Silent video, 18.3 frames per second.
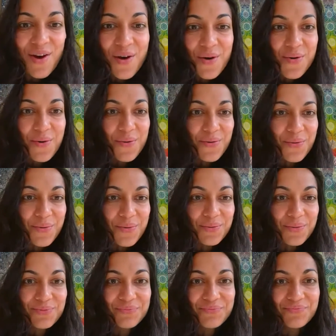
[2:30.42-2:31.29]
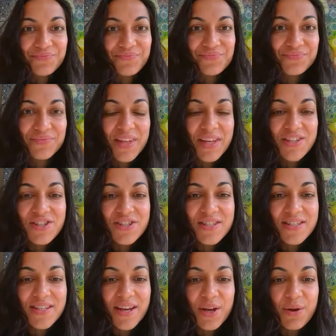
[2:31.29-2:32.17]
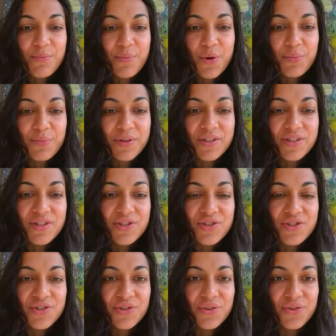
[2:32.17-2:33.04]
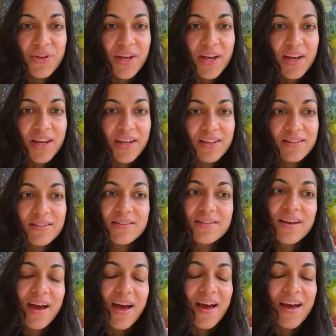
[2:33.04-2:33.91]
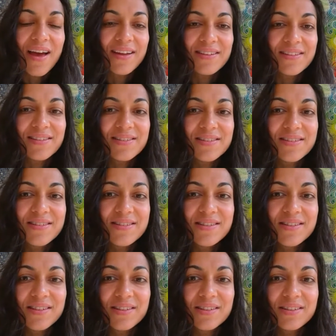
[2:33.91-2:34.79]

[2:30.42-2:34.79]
So let's just take a moment to tune in and